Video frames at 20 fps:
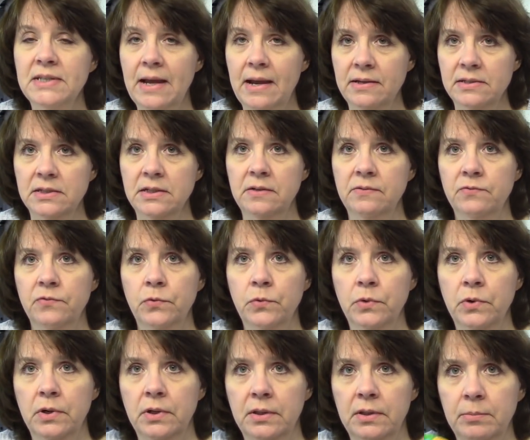asking
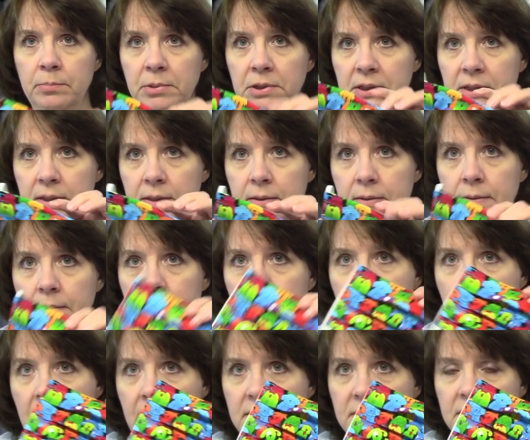for the pleated
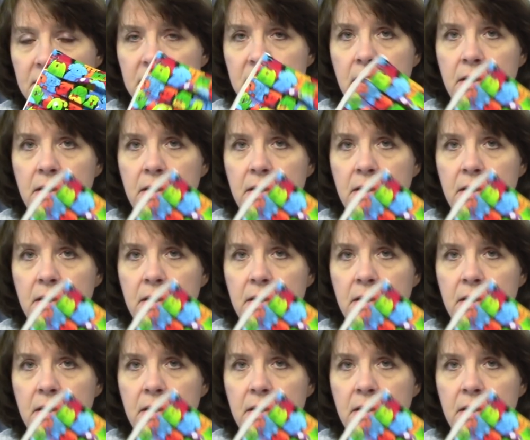masks.